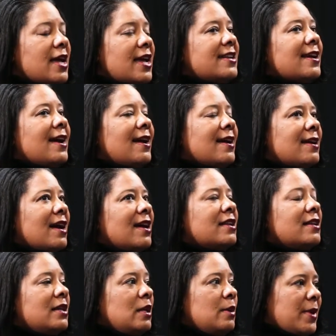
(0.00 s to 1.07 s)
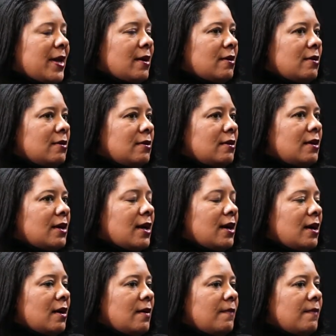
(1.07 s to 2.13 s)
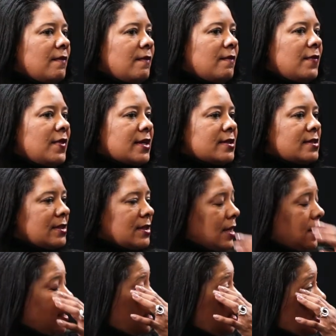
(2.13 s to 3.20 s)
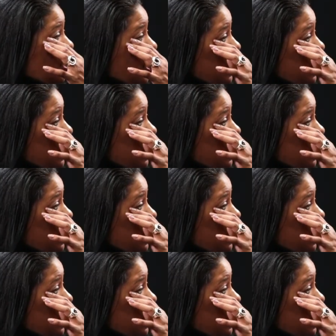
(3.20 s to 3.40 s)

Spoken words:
And I got an email that said,